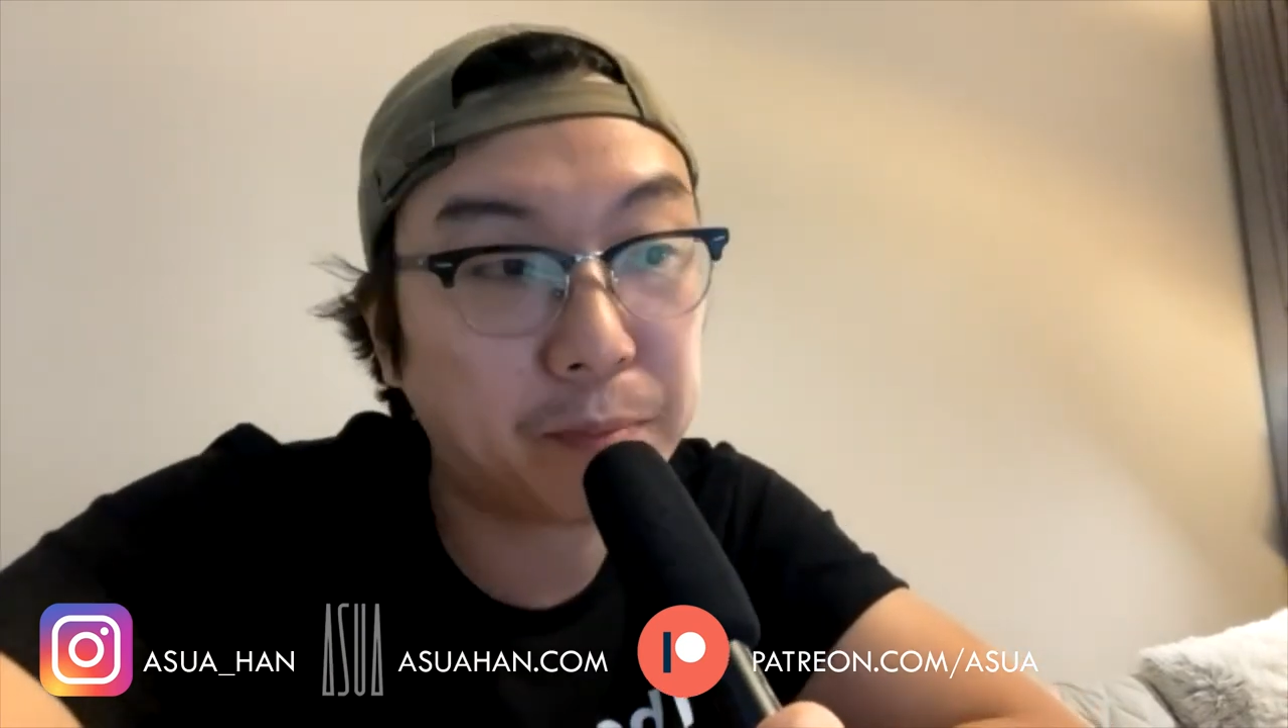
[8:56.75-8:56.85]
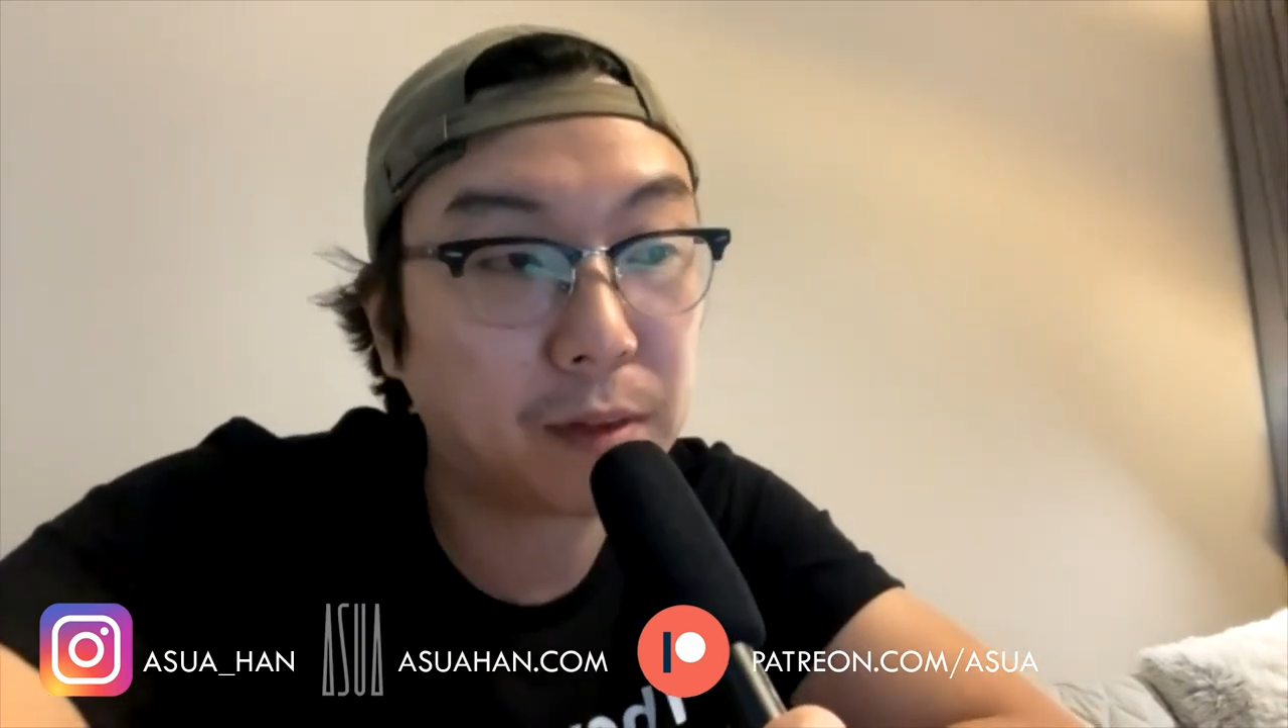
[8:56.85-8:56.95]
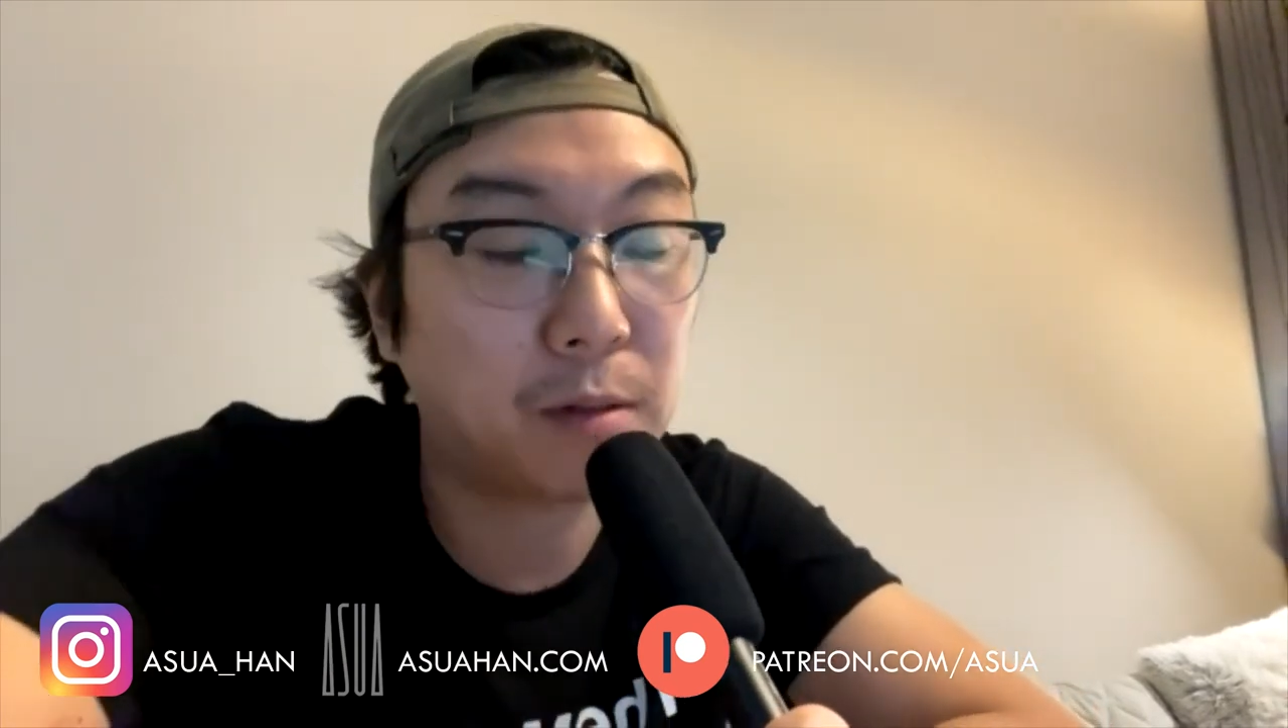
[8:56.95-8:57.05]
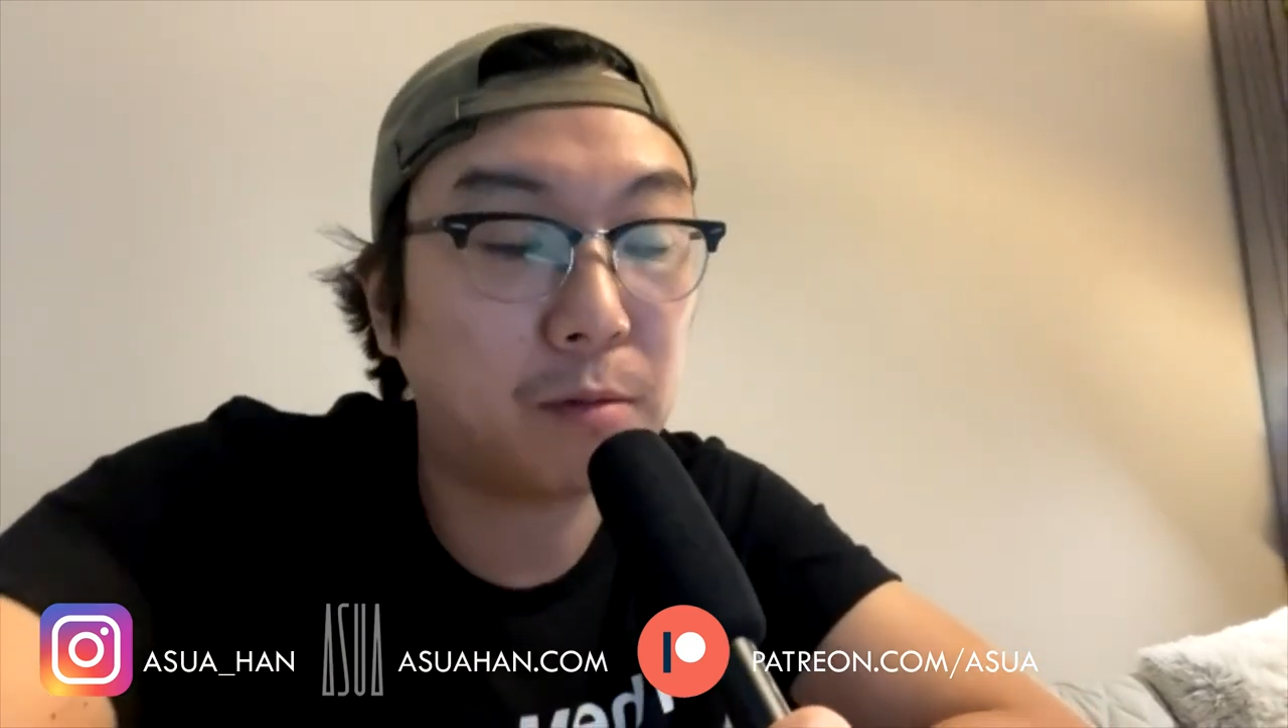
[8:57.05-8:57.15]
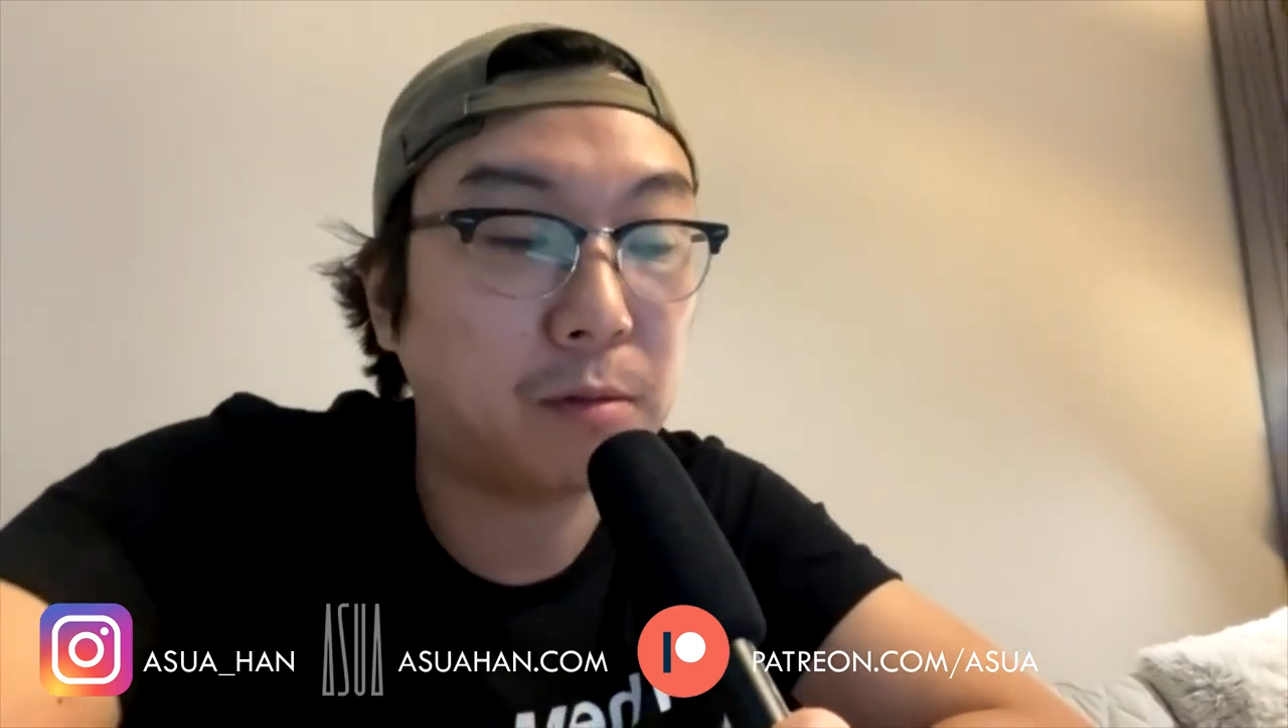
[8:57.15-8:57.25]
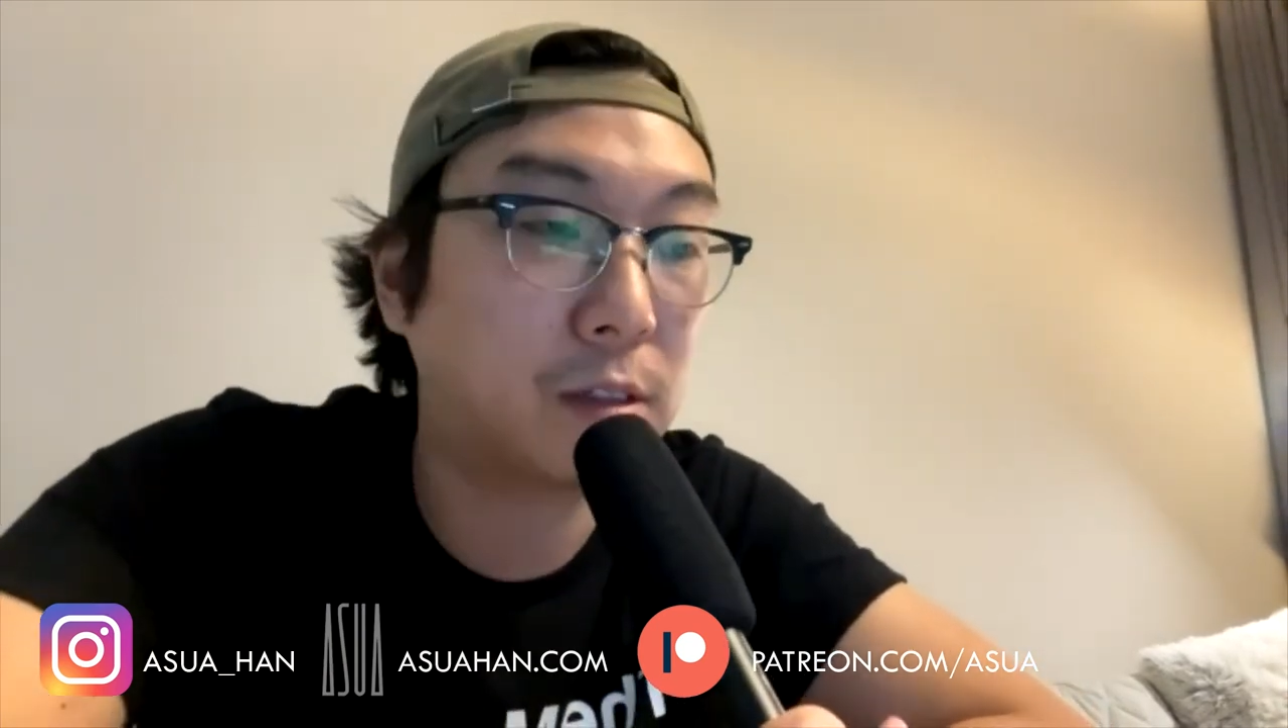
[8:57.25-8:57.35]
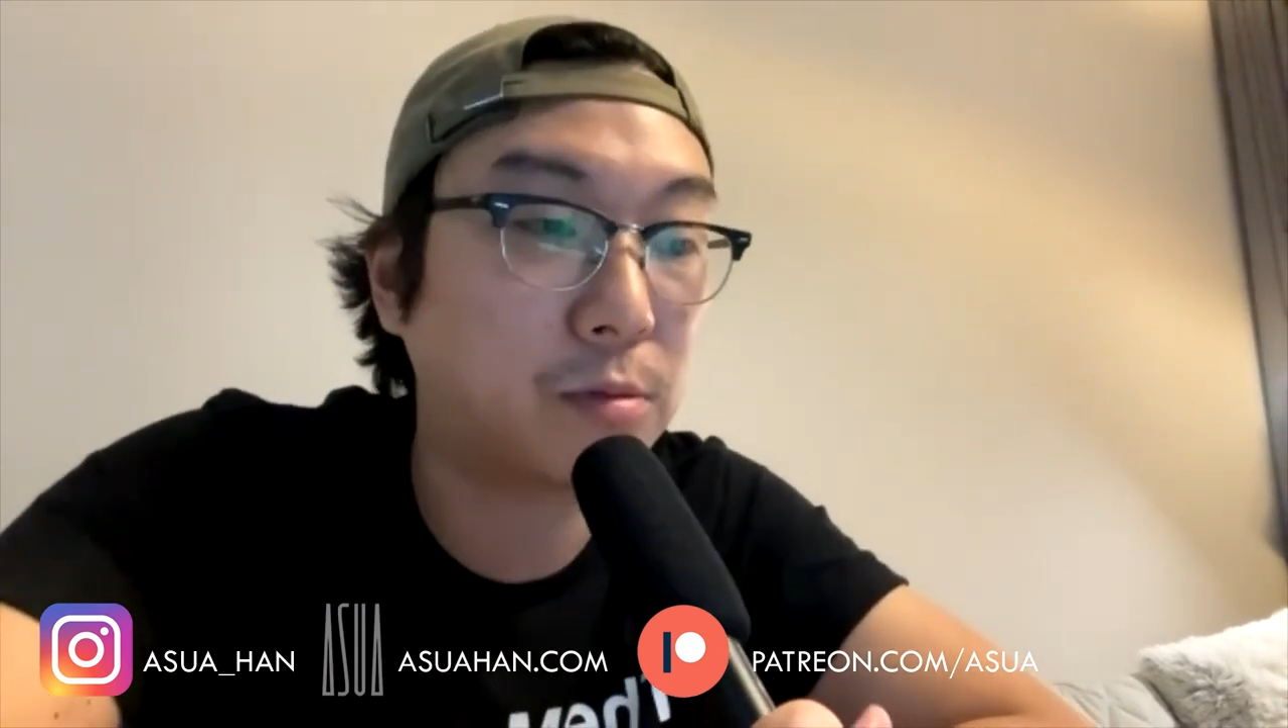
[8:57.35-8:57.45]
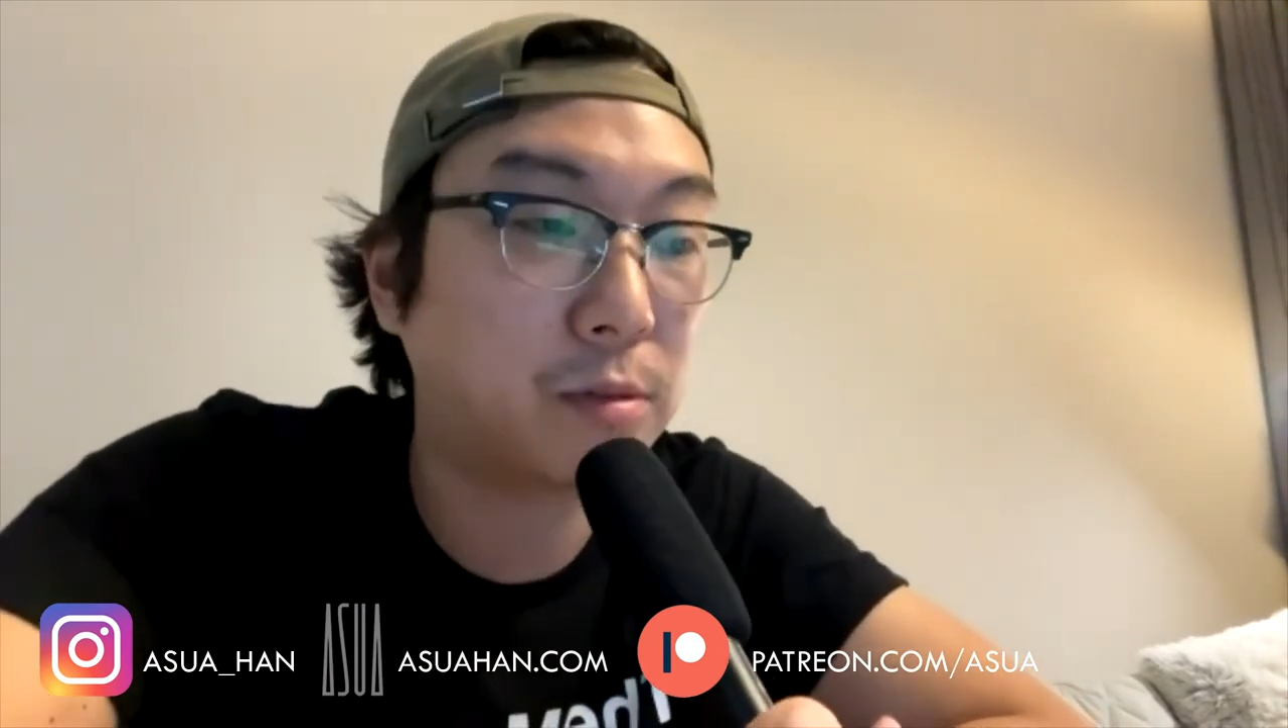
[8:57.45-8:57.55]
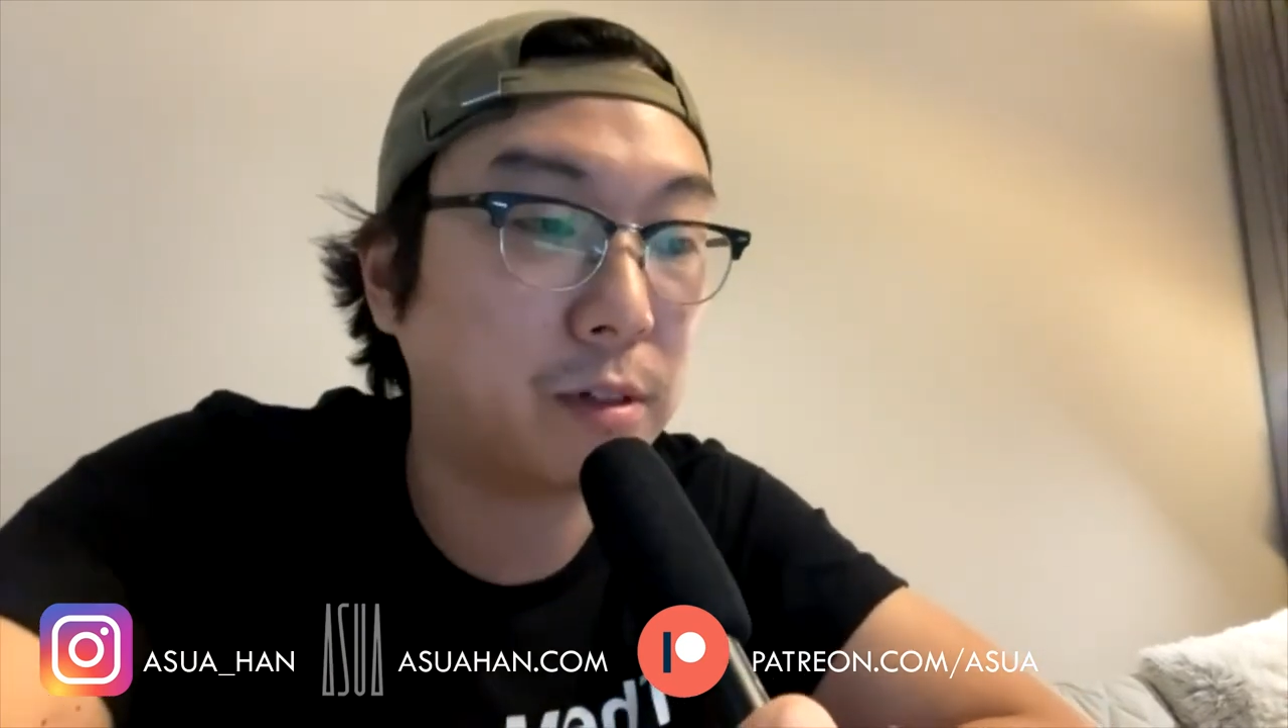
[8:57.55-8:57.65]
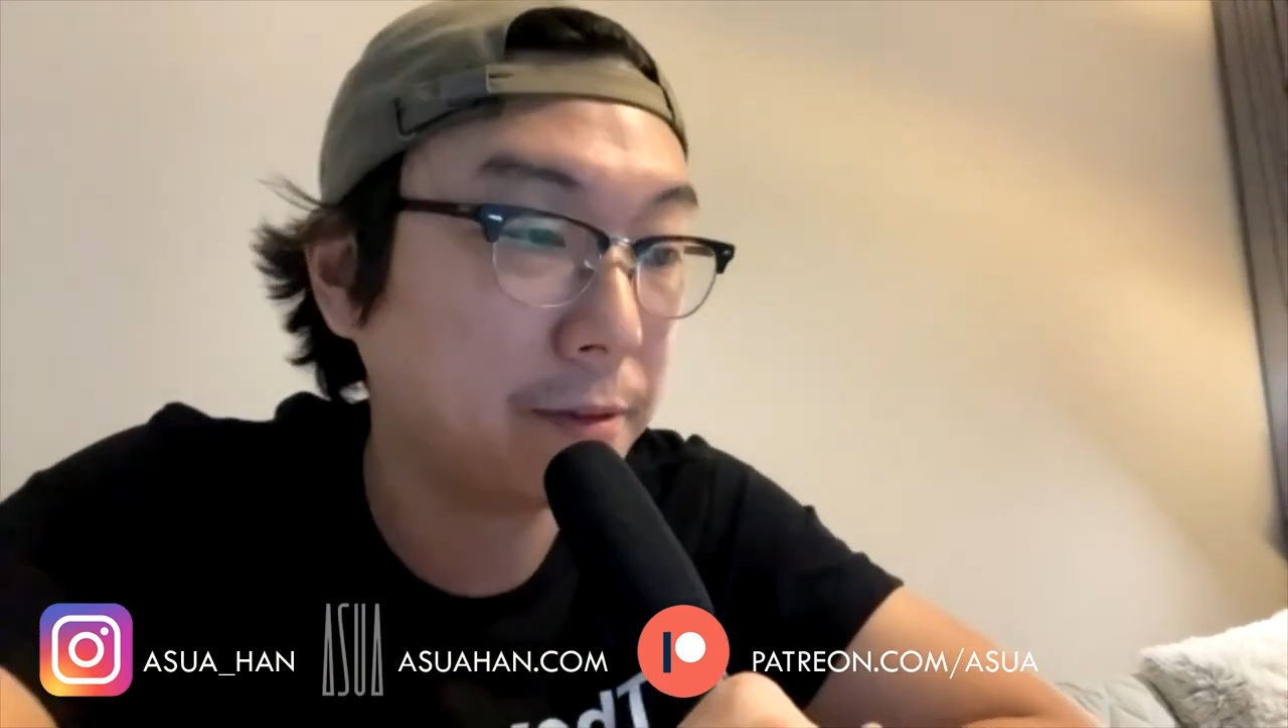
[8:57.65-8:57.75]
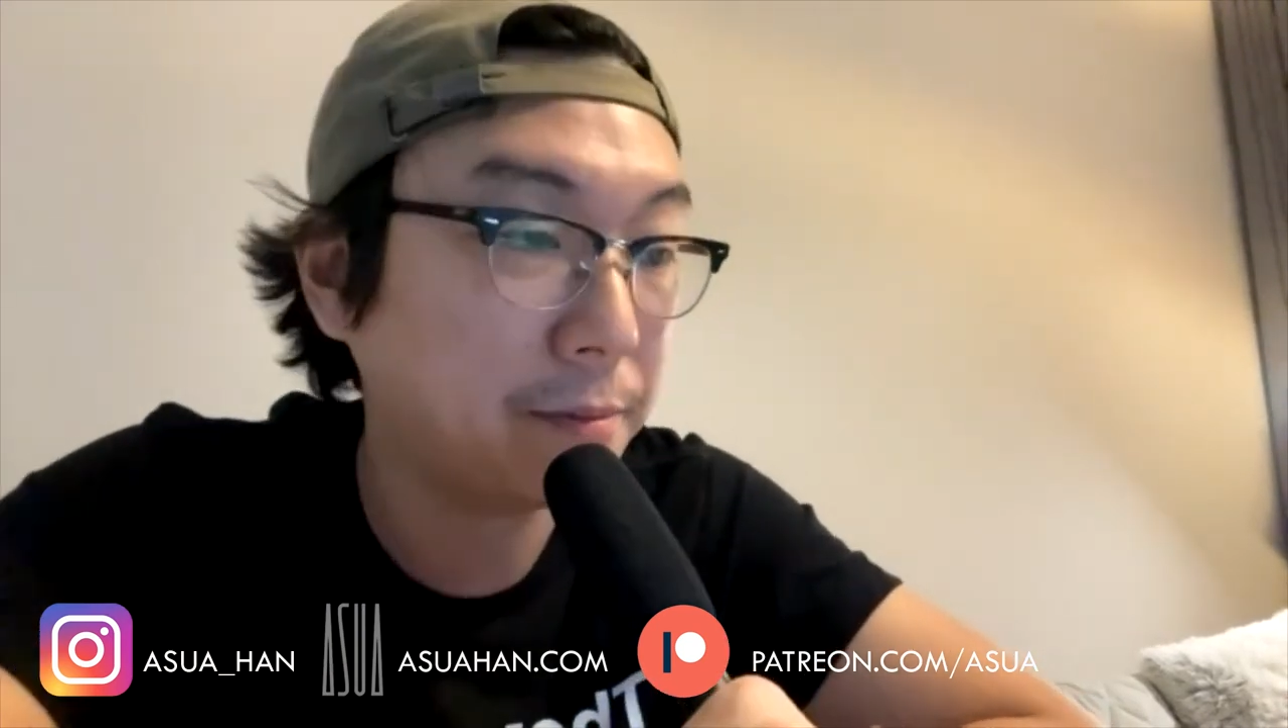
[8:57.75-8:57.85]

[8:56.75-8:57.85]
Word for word: when it's ready.